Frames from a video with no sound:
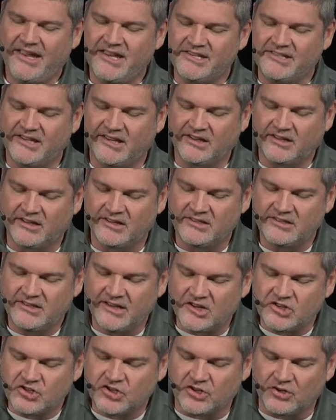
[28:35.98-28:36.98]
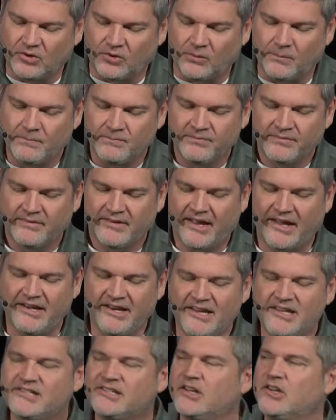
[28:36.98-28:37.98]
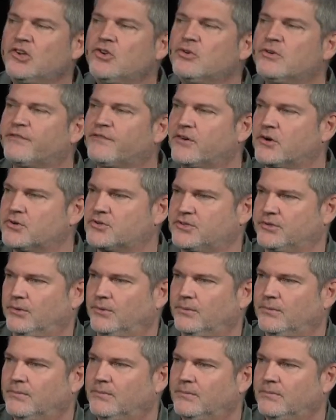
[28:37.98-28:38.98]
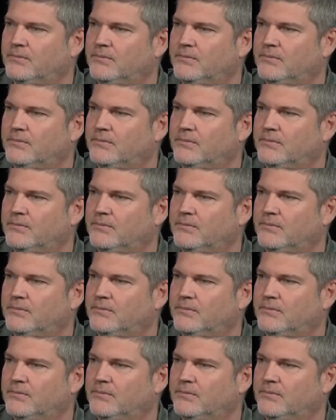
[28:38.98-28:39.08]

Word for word: Is it conditional and is it universal?